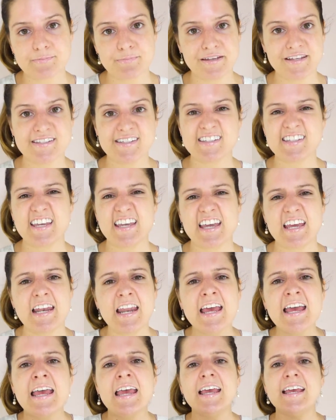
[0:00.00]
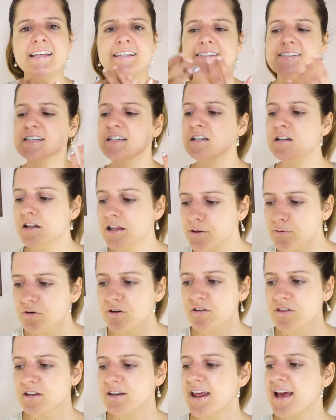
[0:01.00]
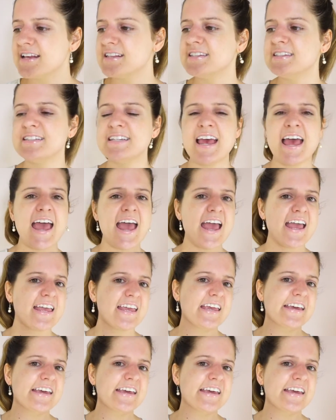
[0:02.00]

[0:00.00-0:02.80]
My skin is clearer the next day.